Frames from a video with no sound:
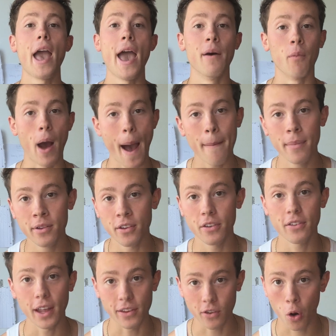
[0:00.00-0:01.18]
and what happens
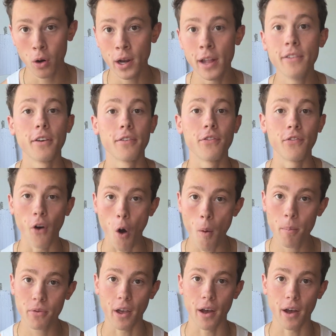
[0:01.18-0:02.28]
is they turn into foam